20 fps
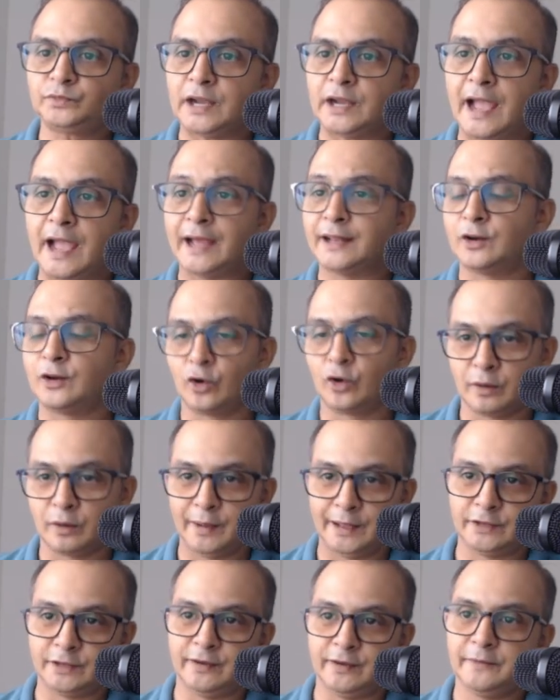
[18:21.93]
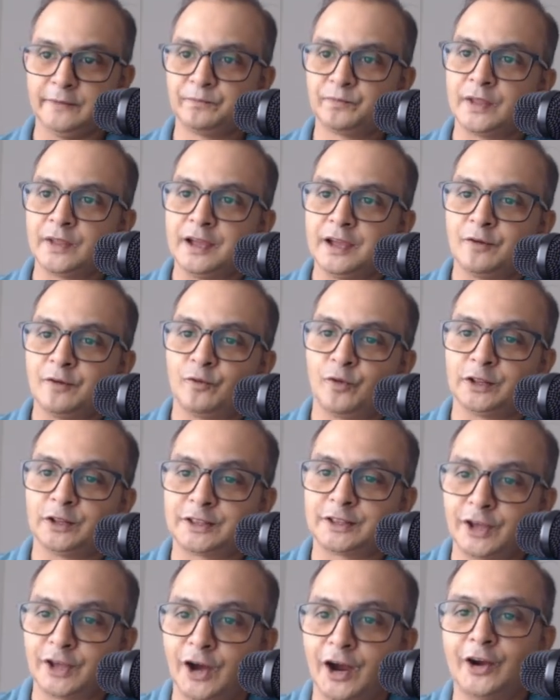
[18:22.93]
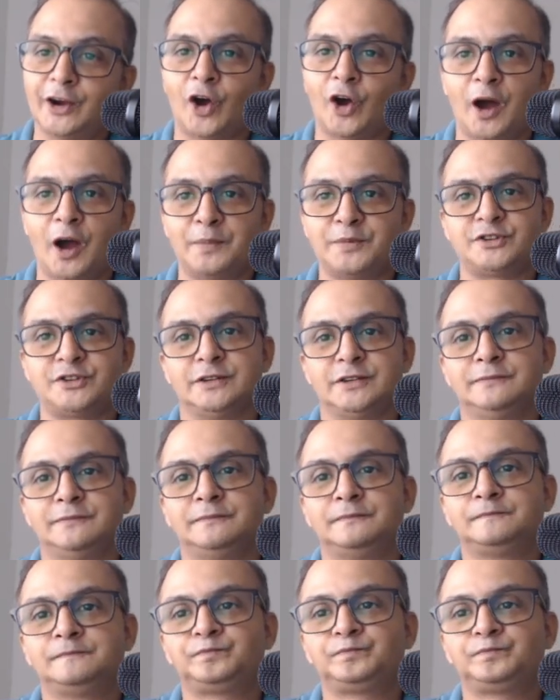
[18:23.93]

And okay, by the way, for the third option,